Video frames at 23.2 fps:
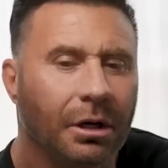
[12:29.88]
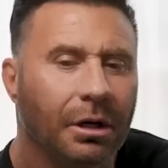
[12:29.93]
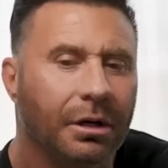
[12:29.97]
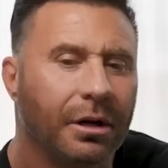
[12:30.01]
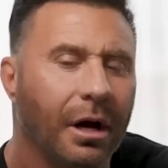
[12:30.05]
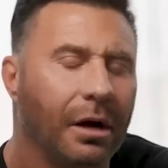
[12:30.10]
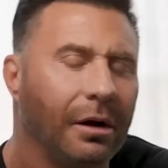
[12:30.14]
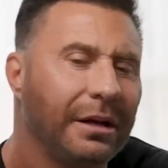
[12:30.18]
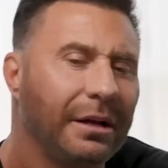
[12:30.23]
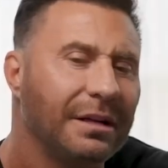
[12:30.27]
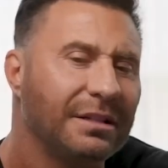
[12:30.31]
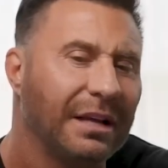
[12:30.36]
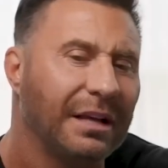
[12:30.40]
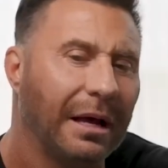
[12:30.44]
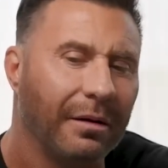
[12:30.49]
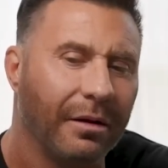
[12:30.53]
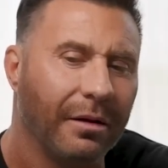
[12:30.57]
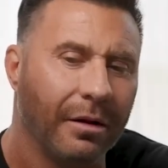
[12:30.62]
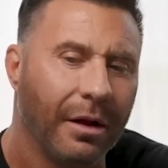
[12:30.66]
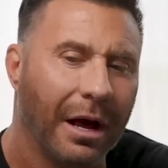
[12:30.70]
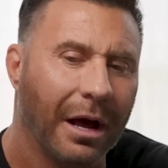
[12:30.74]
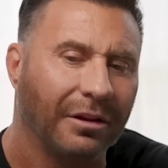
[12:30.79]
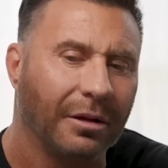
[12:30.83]
Not only is
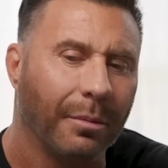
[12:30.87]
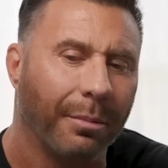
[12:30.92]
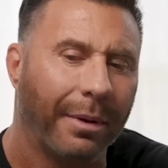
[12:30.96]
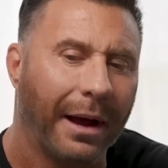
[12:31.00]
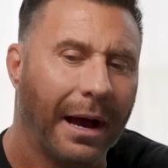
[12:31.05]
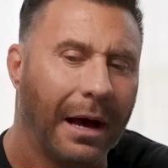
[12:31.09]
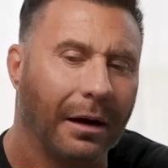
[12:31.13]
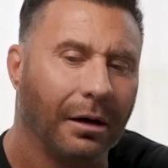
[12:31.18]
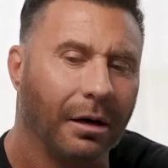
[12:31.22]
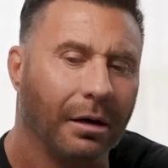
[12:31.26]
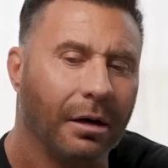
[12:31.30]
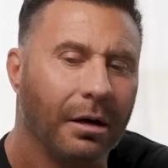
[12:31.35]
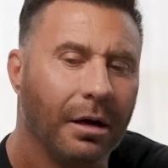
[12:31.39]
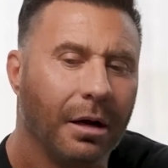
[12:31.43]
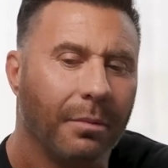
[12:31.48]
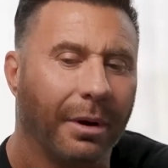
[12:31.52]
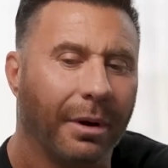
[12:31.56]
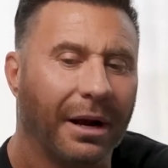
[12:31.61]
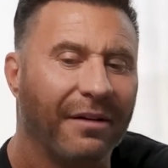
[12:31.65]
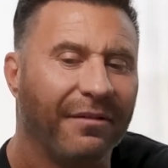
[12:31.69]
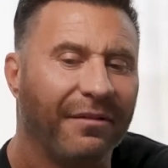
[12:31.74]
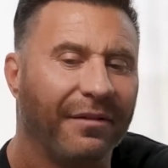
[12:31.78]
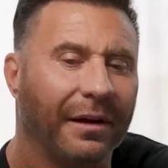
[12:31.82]
that not the pattern,
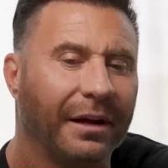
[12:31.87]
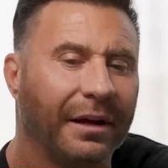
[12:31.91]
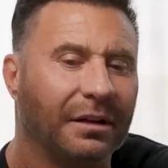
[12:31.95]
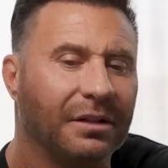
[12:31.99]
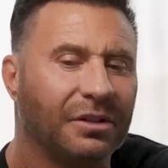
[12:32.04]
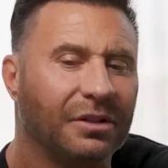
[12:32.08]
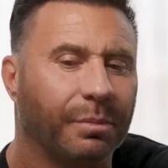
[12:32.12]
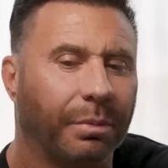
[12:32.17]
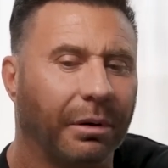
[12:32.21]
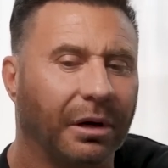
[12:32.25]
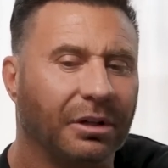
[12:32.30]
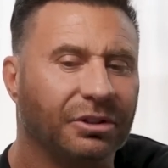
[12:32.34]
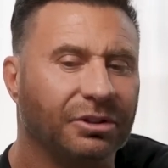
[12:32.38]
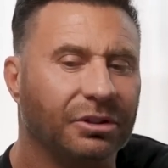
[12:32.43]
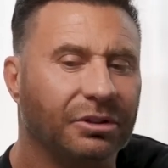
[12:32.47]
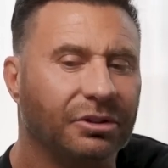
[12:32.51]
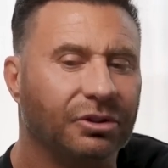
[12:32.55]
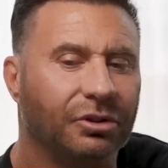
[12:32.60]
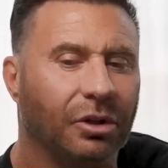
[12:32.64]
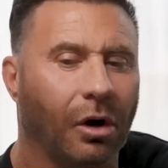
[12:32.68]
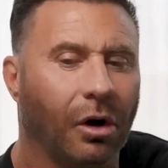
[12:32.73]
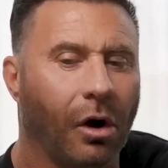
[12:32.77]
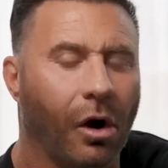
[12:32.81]
but I feel like this
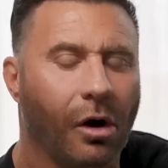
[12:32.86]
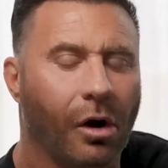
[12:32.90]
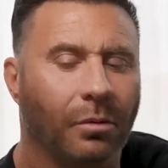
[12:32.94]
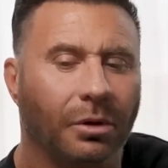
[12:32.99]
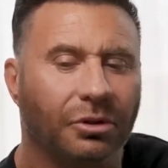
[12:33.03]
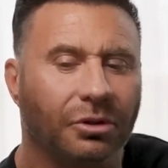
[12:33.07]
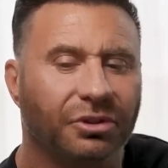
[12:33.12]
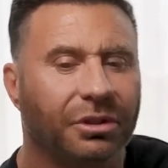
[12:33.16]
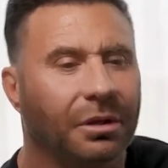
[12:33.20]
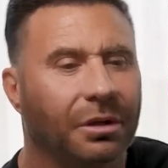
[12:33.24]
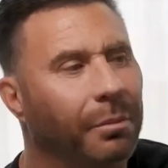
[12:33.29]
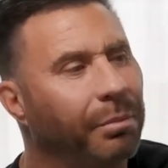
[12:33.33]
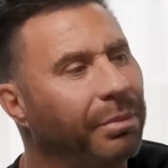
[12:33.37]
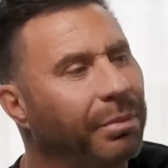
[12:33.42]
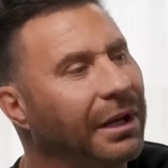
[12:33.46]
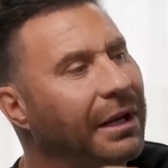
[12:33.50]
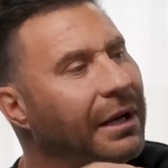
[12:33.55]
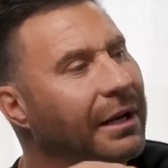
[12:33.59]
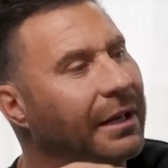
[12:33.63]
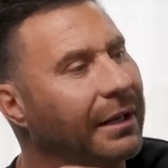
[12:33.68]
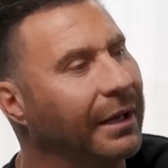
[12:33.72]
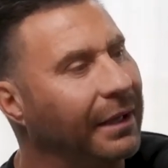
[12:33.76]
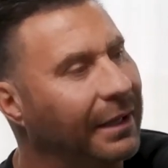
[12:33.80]
person's almost
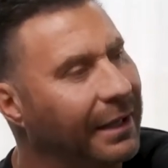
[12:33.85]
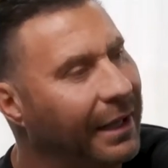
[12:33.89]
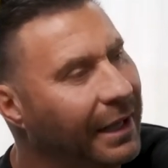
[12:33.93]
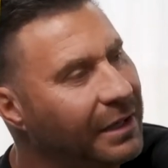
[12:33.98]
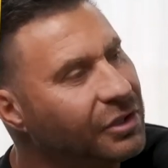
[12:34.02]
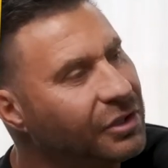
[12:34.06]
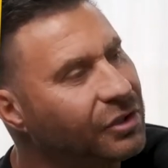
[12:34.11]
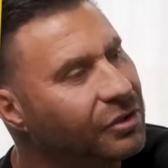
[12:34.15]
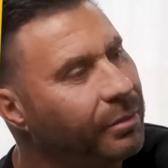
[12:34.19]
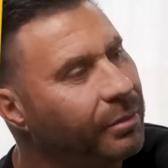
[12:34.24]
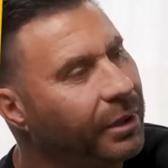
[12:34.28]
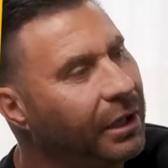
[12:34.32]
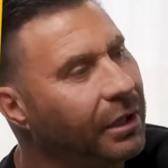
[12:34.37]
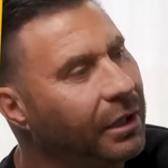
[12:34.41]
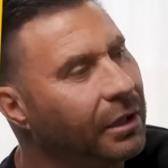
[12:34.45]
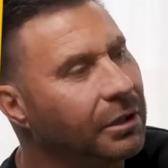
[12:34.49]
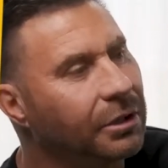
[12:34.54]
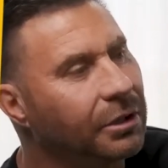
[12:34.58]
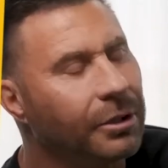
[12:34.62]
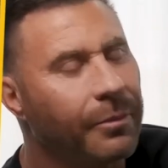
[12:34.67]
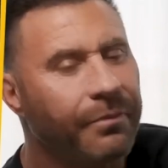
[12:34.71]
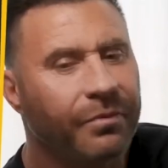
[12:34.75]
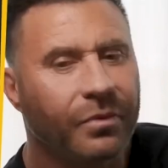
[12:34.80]
competing against me.
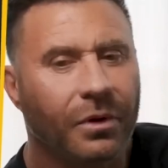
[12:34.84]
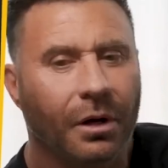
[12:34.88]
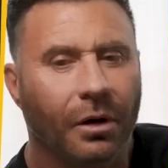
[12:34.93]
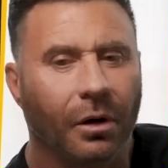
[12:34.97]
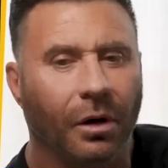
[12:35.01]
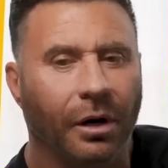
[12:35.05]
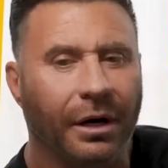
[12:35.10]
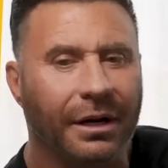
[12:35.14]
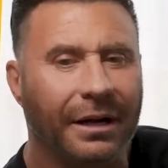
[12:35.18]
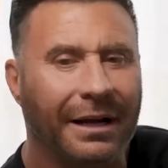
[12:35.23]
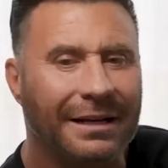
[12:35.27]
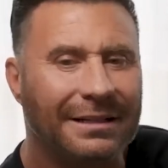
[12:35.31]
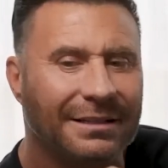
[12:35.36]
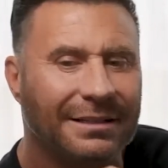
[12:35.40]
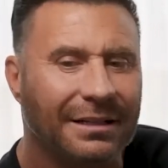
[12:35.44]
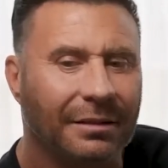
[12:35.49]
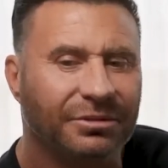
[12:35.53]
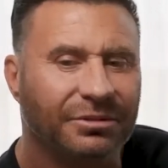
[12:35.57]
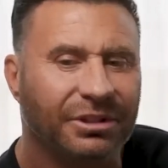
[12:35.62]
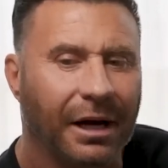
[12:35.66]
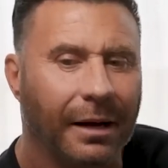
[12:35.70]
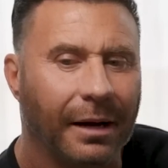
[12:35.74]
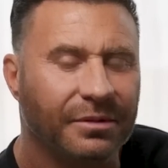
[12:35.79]
And
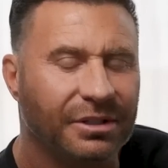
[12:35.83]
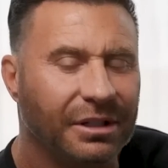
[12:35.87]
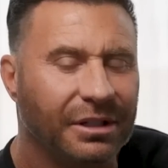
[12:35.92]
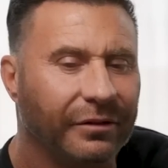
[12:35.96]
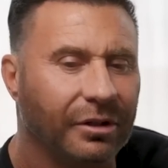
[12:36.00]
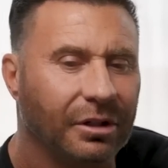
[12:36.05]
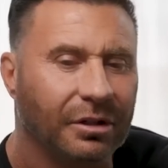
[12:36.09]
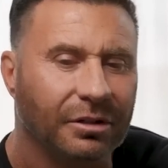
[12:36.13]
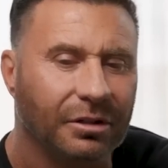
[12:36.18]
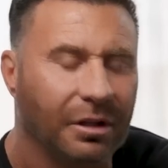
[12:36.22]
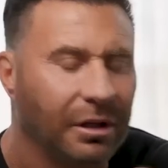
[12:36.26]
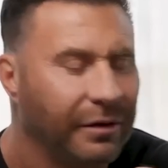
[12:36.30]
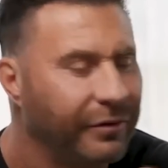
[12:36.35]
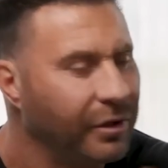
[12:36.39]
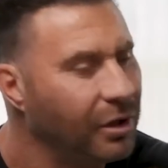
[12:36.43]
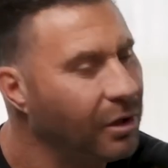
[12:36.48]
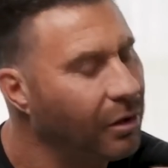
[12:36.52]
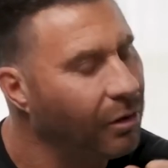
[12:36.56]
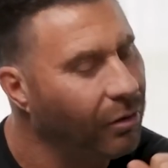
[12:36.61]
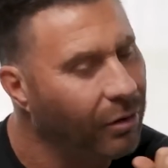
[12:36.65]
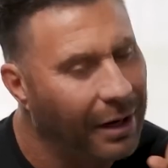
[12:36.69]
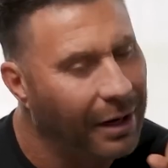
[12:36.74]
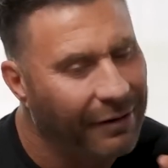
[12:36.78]
sometimes, even
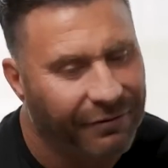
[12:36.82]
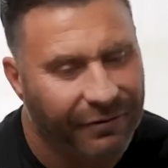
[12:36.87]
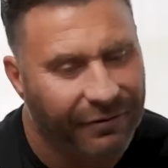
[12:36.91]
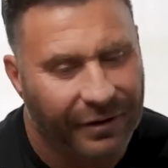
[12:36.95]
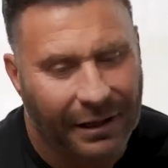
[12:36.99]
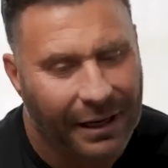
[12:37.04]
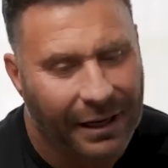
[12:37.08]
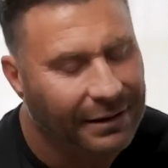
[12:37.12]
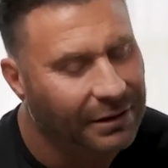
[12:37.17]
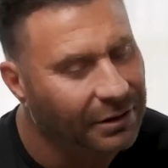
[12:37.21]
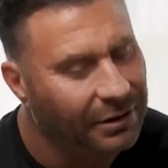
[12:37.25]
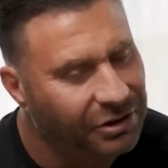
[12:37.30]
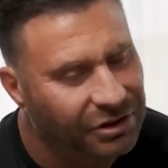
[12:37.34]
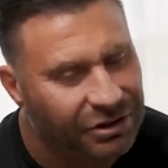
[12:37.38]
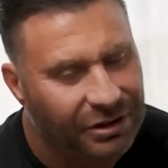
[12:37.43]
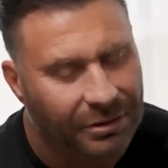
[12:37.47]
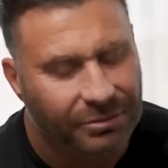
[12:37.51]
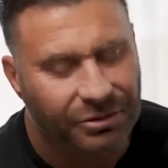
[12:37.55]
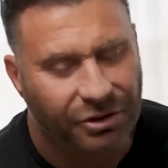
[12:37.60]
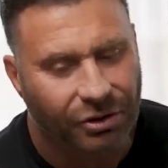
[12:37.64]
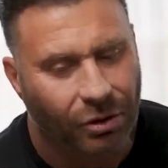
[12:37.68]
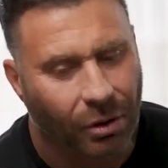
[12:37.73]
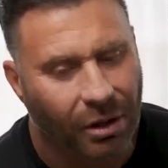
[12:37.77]
though I feel like there's
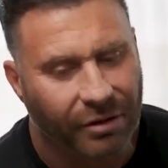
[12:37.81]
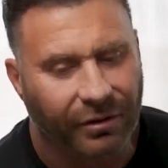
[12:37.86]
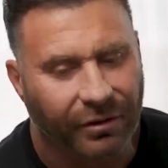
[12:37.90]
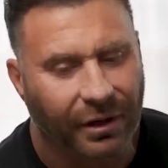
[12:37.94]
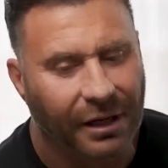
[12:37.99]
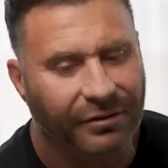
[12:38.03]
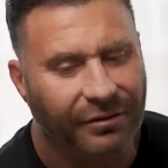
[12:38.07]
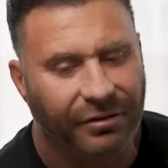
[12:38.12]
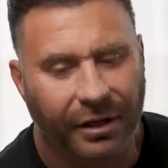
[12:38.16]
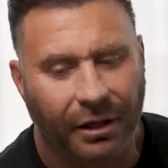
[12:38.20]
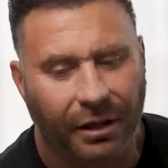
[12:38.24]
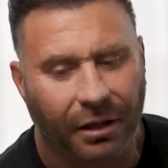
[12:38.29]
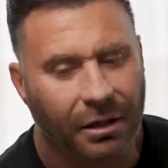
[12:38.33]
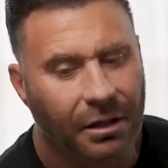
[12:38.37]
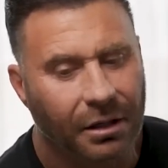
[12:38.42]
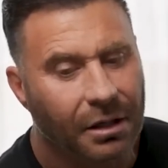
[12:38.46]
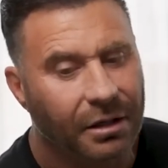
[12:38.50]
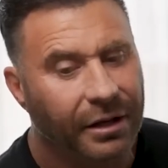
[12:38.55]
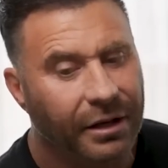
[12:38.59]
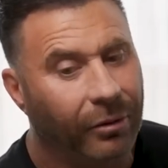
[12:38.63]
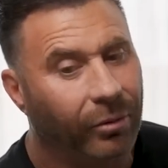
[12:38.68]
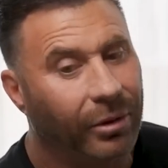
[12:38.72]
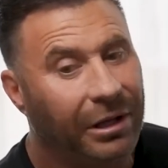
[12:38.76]
some sort of love there,
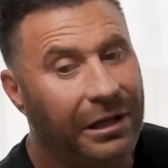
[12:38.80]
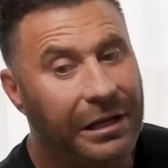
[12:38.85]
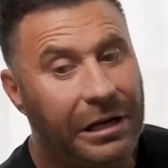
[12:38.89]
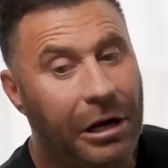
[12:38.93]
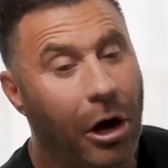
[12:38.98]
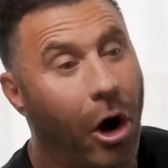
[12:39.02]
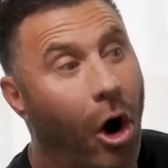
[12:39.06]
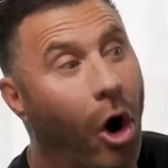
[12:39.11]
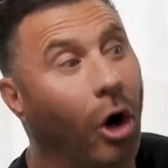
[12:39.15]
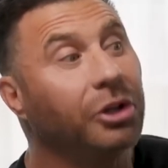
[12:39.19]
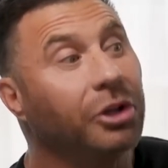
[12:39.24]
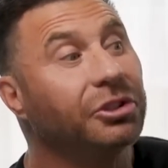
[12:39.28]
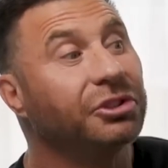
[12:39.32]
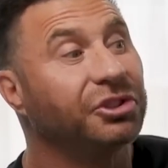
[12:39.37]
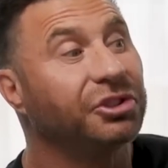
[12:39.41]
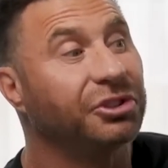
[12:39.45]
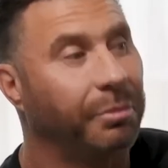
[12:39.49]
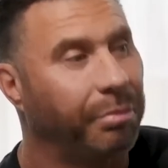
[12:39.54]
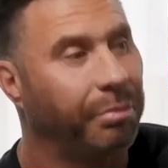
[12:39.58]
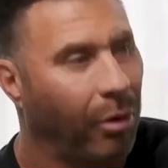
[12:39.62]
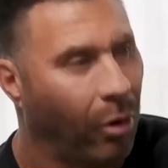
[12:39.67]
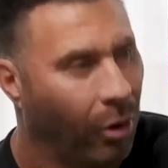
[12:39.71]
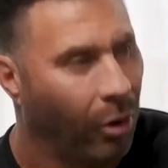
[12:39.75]
they really aren't
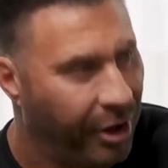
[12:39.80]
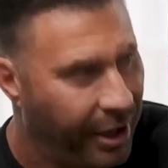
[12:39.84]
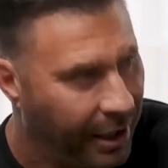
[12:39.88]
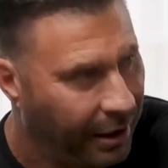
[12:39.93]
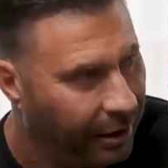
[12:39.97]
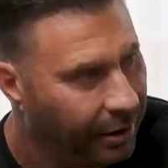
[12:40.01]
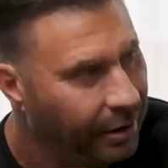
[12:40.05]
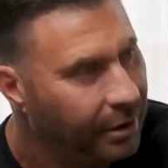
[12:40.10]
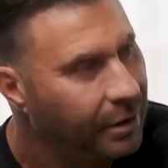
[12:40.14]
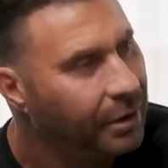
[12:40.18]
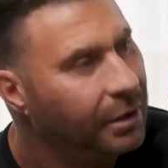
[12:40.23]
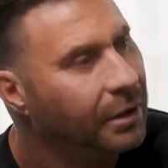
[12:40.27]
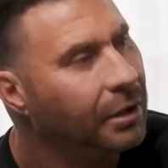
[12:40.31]
supporting,